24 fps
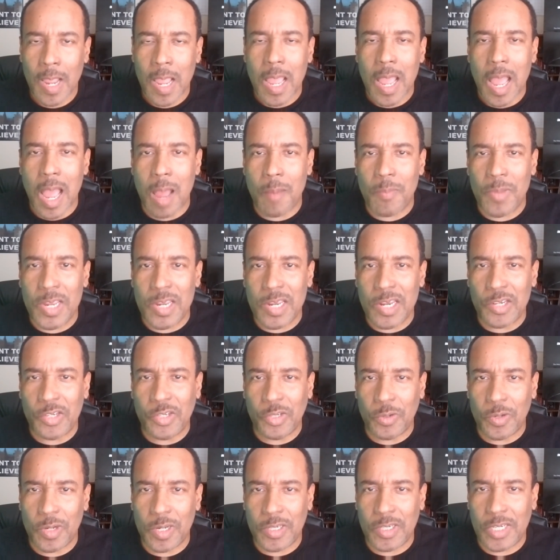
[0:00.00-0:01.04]
I'm gonna
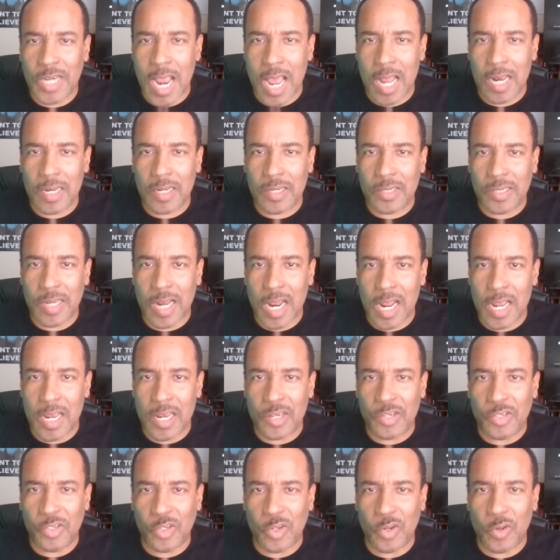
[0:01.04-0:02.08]
issue the challenge that I
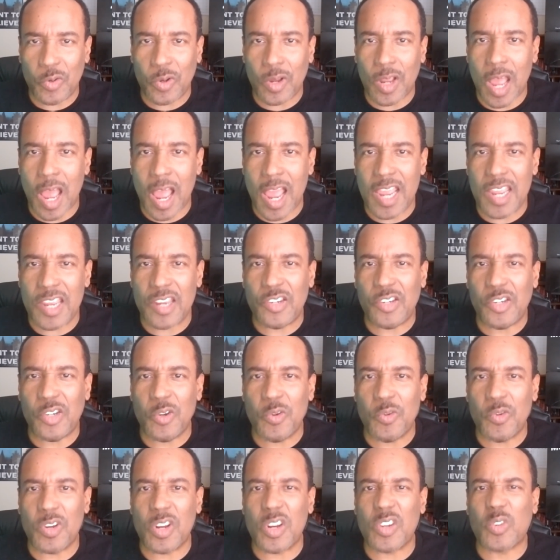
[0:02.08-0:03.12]
issued, I
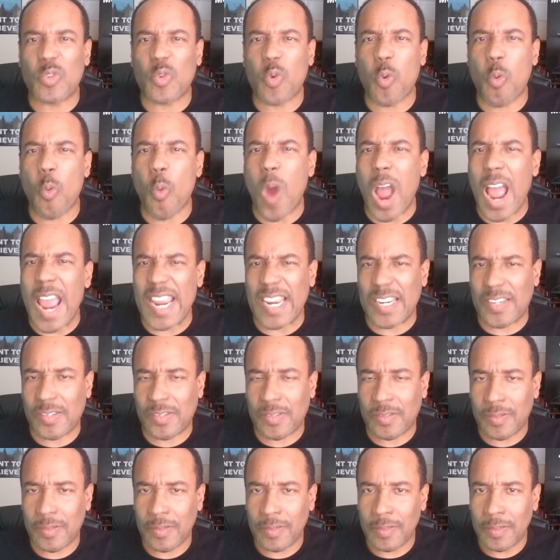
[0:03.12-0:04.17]
issued
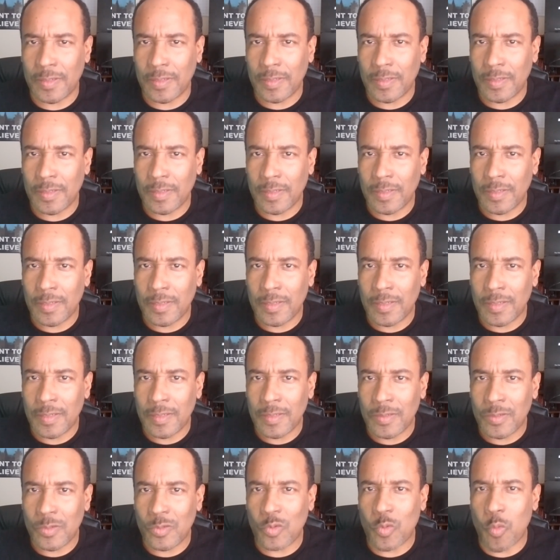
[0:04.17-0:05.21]
twice,
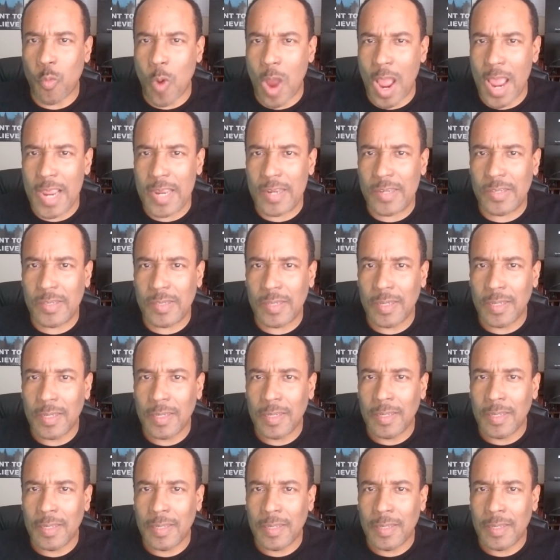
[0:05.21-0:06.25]
twice
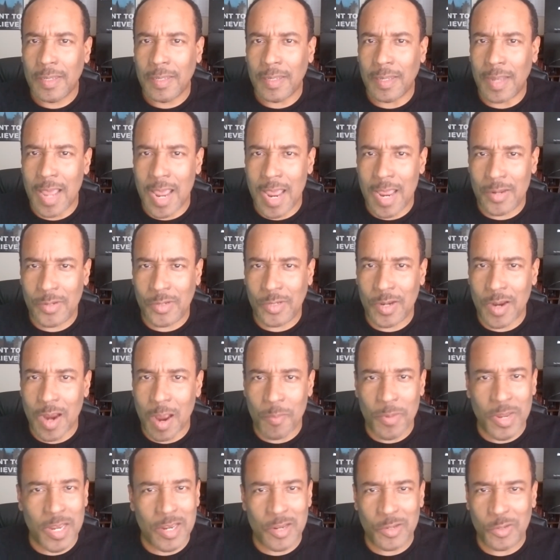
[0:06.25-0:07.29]
last year.
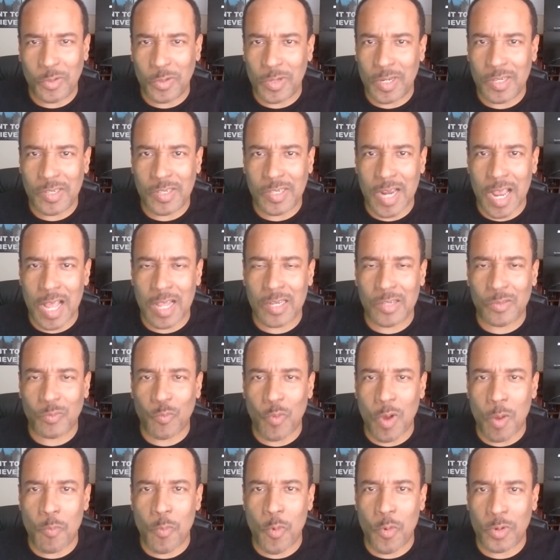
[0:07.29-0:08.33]
I'm gonna issue this challenge
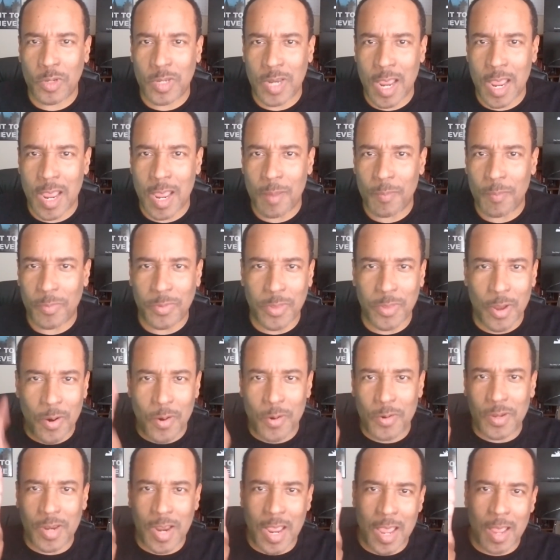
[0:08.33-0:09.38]
one more time,
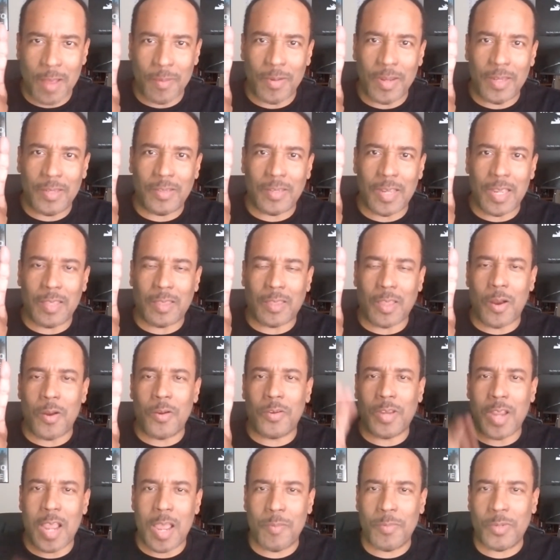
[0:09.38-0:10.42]
third time. They say third
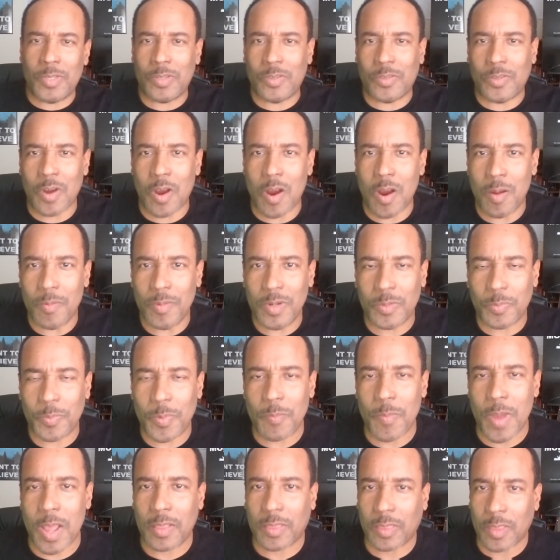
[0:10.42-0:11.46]
time is a charm. This will be
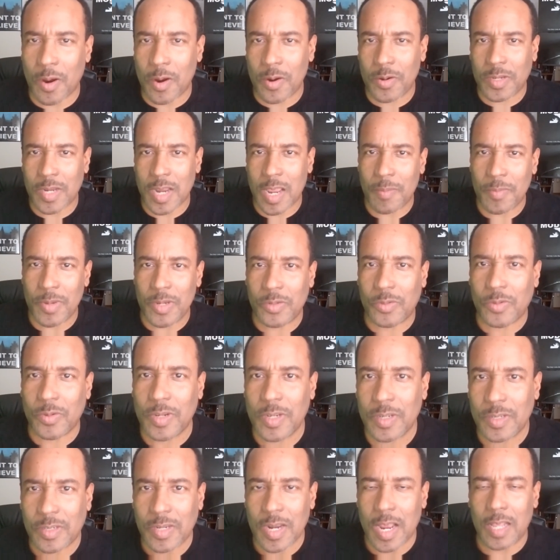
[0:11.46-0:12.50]
my third time issuing
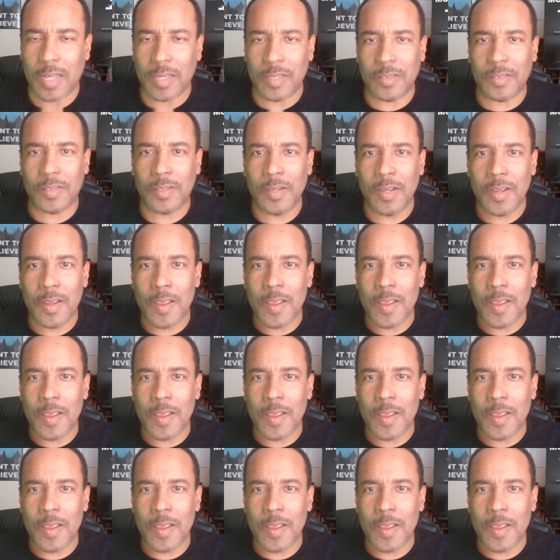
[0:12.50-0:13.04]
this challenge.